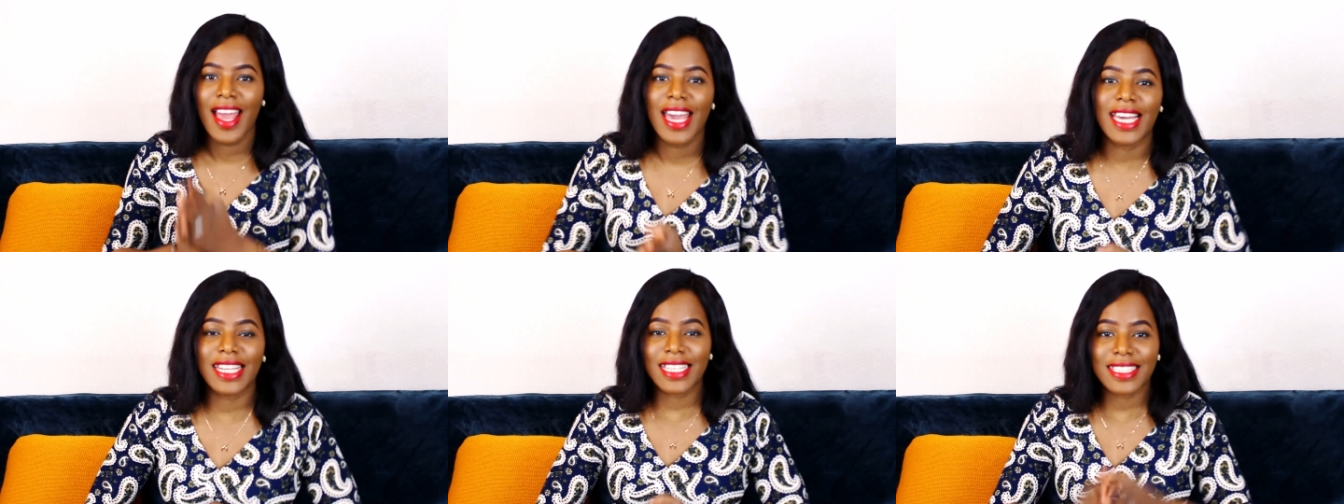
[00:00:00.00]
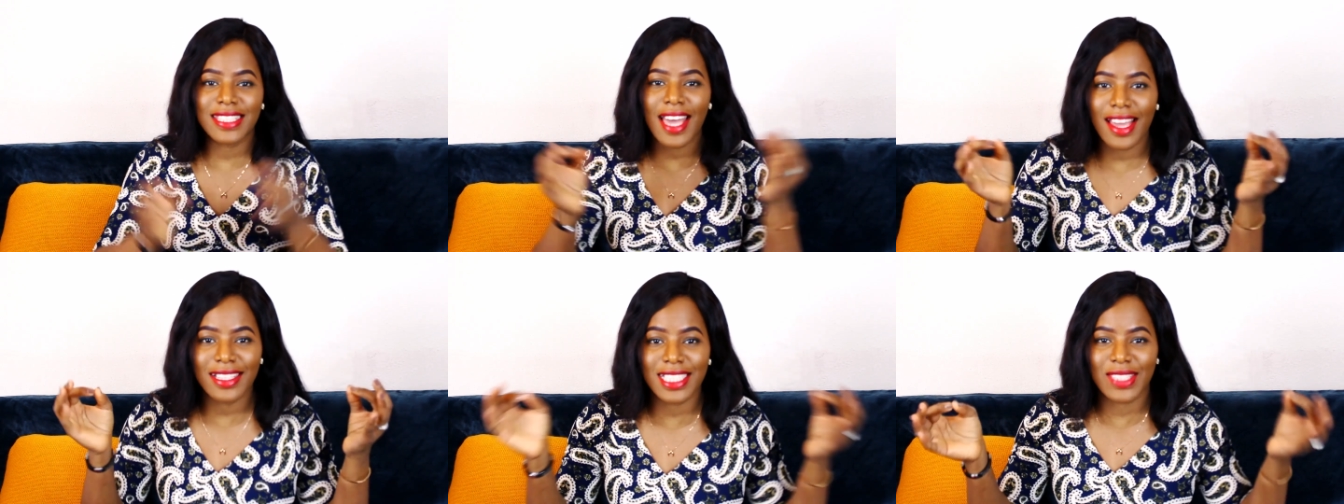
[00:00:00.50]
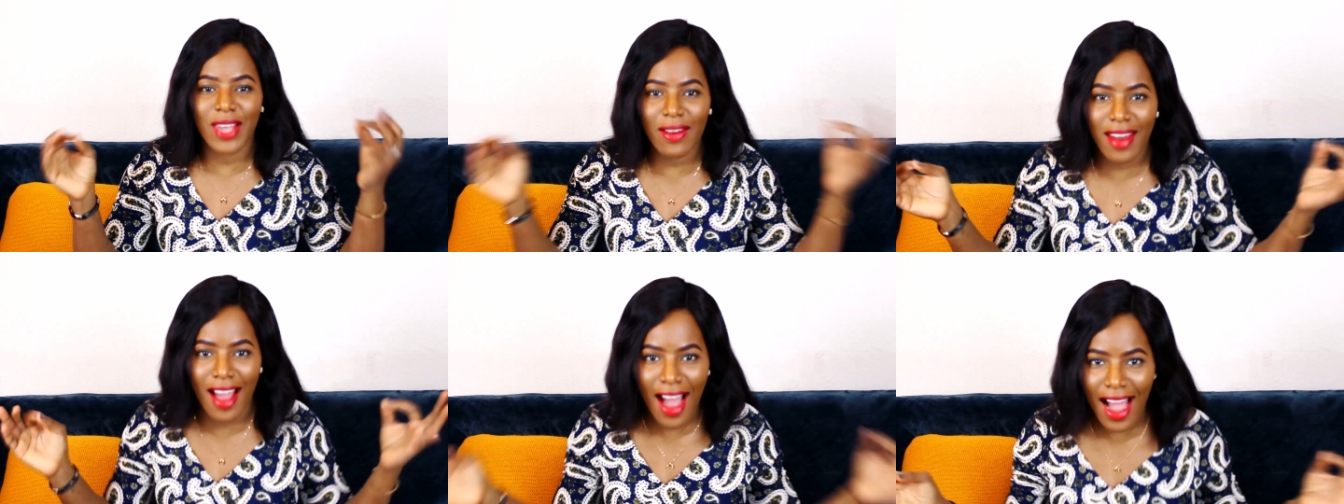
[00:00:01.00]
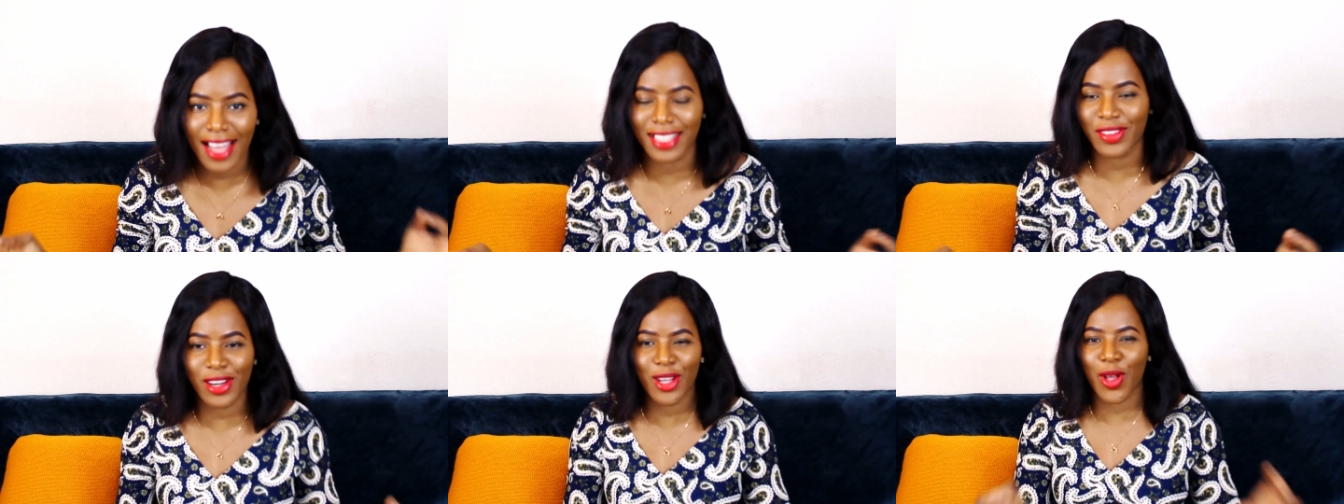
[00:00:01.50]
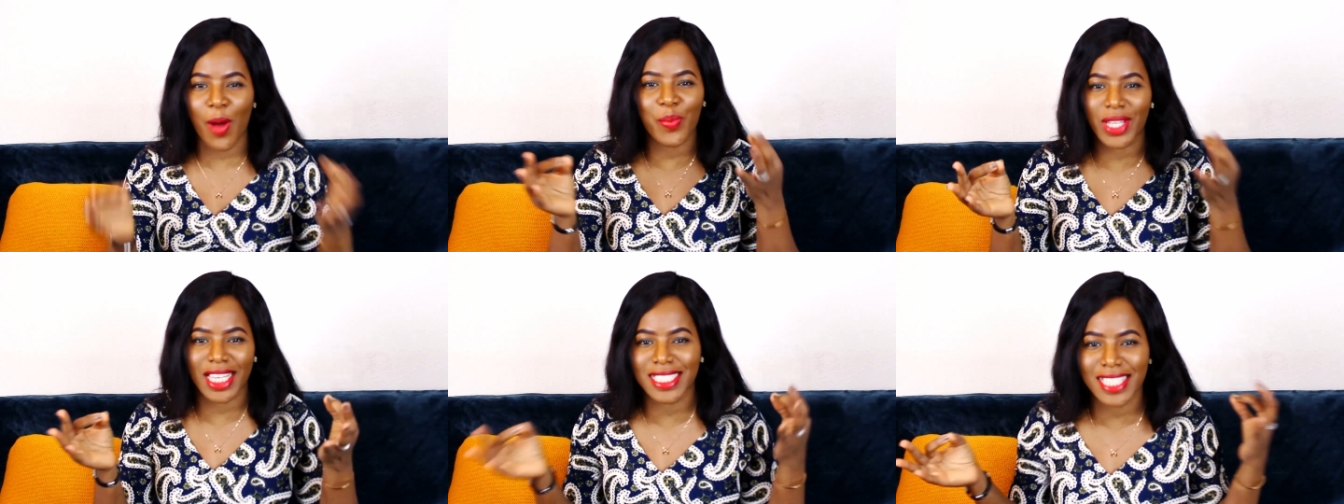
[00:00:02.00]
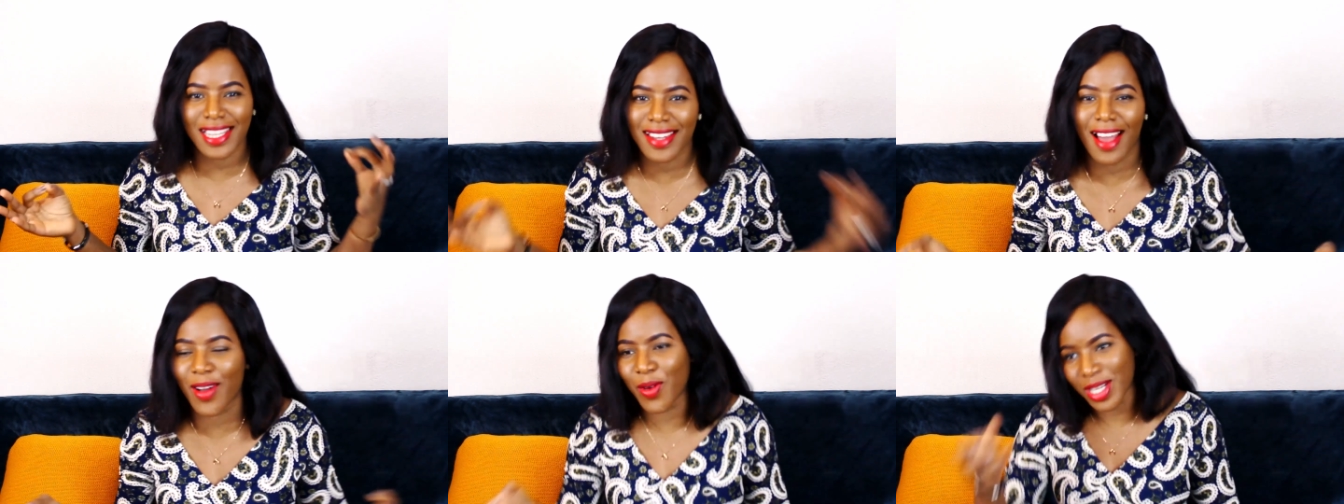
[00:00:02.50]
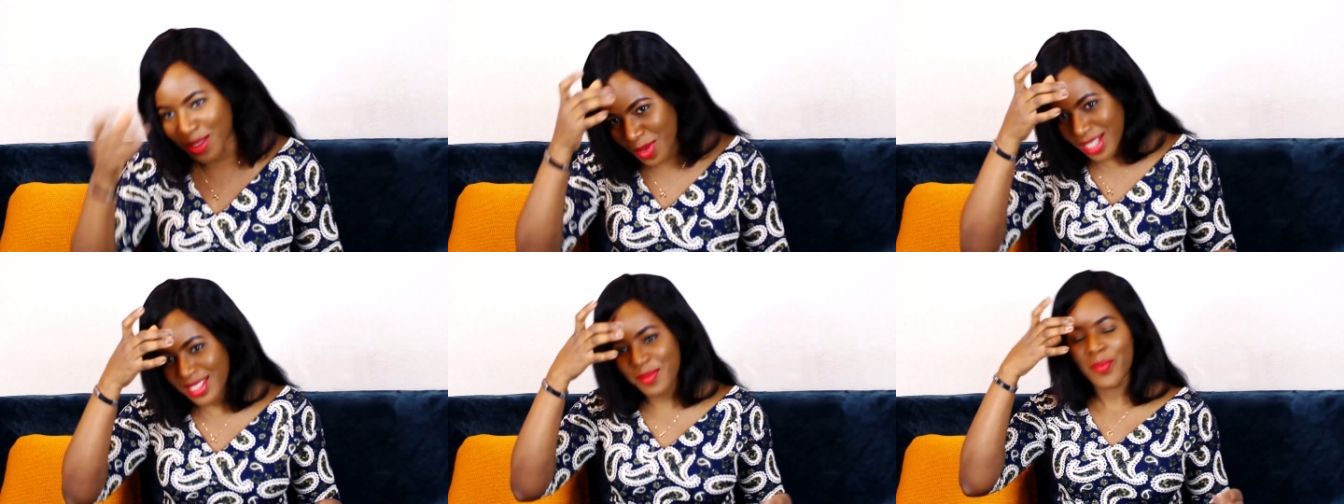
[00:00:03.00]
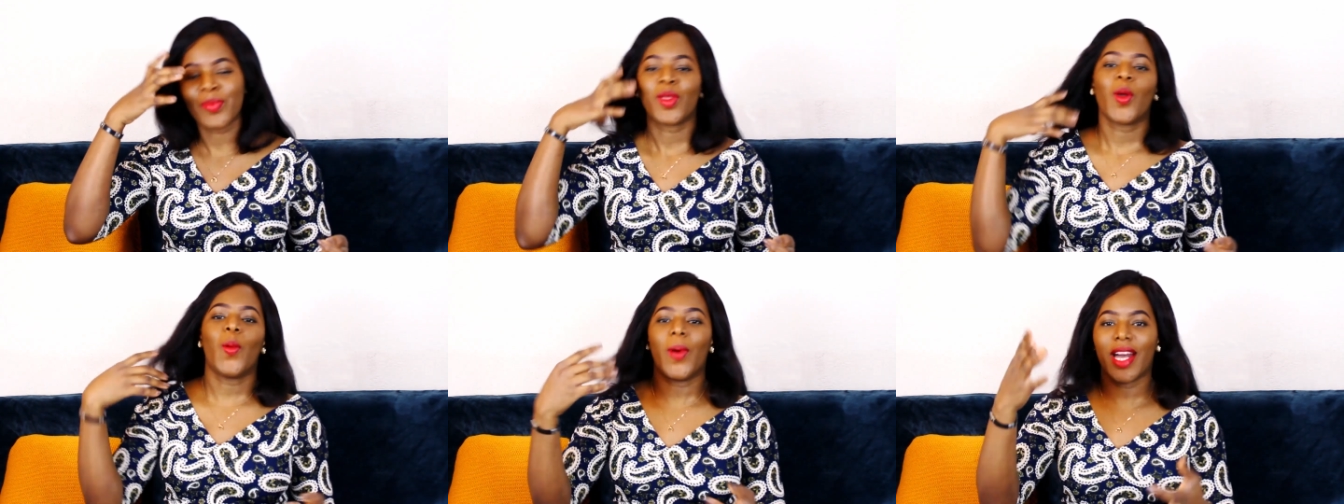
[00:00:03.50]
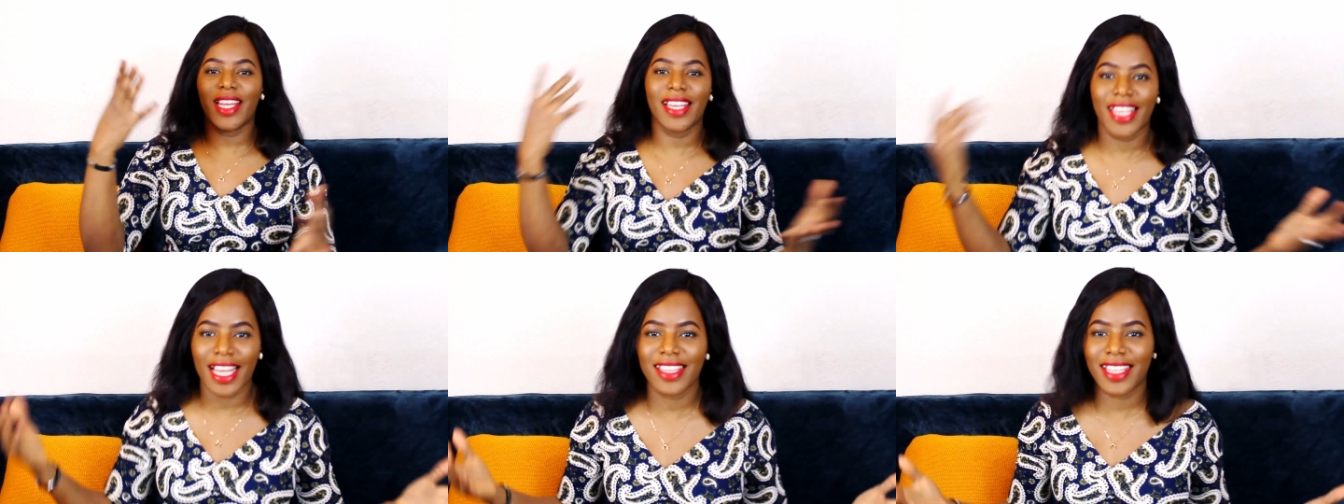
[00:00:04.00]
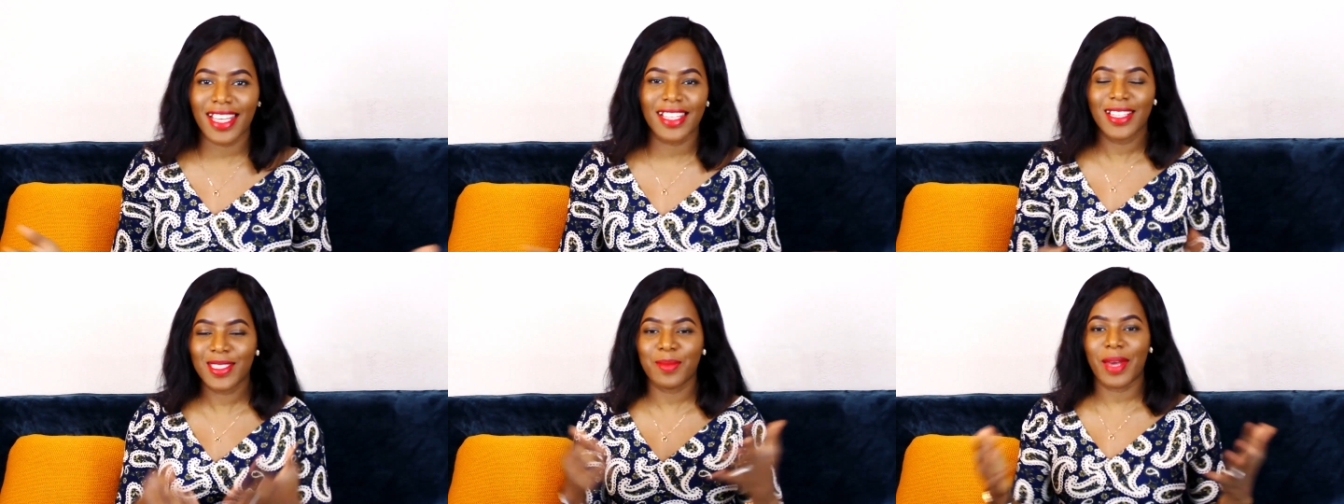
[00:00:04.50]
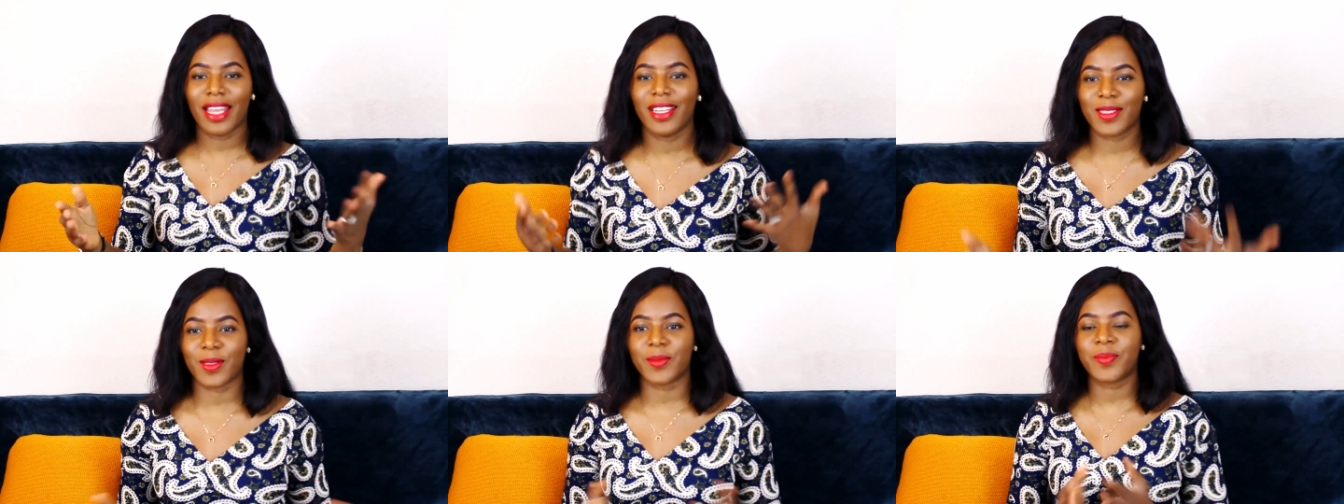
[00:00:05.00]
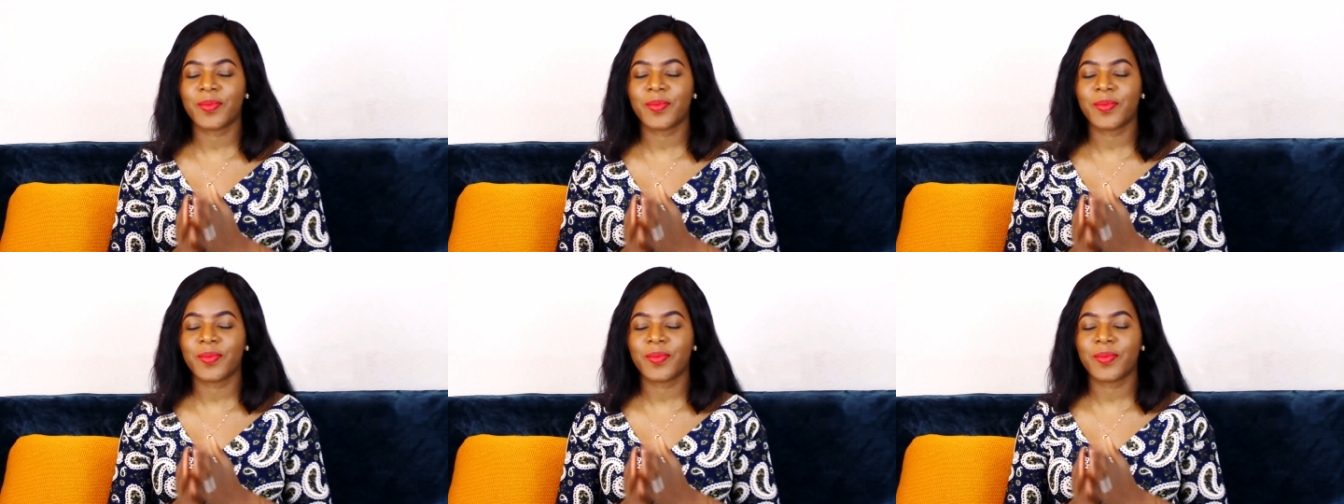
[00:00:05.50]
It is very hard, very complicated language, but we're gonna get there little by little.